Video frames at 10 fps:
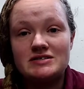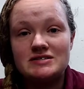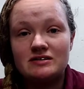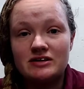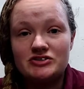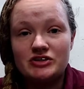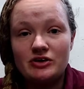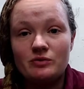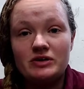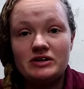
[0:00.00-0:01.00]
It'll let you know
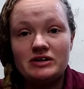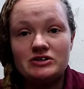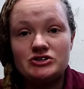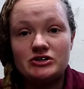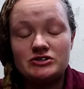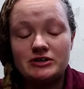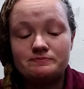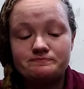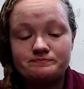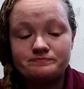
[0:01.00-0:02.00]
when you need to charge it.
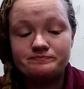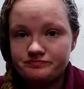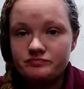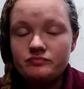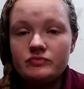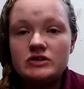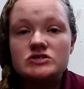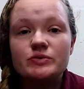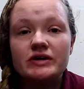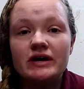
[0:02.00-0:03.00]
So
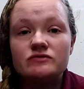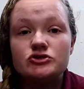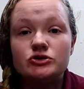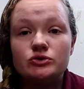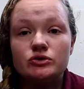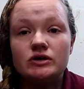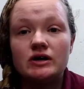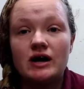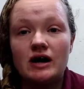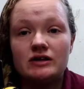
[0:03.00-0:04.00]
we're going to have two
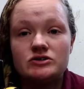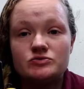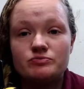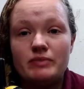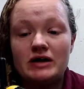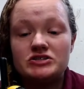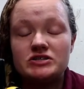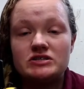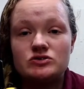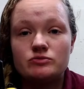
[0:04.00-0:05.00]
collars matched to
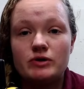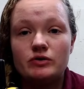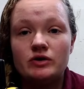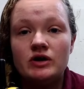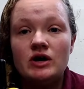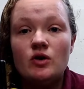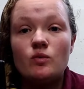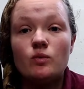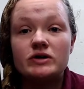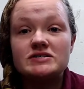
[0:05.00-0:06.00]
this remote.
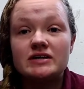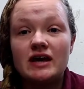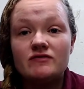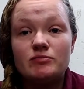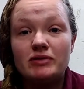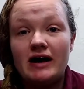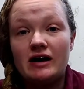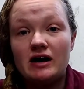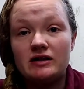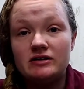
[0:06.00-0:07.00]
One is going to have a black
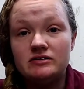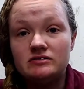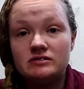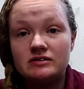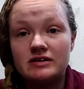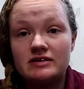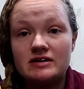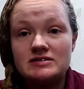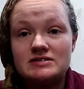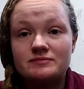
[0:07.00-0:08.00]
collar like
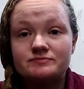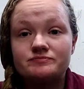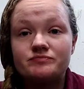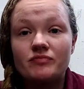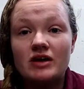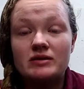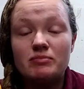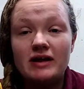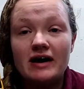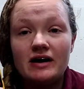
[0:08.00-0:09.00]
this, and the
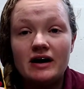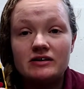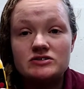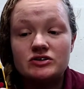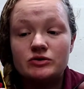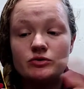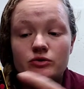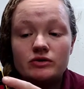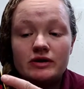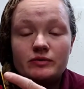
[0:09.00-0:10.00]
black collar is going to
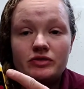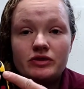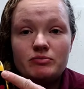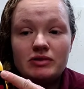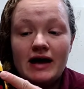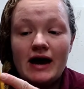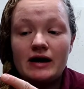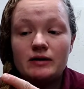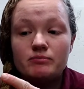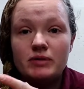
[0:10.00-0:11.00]
correlate with the black
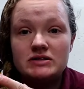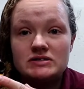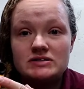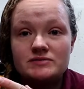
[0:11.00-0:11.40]
buttons.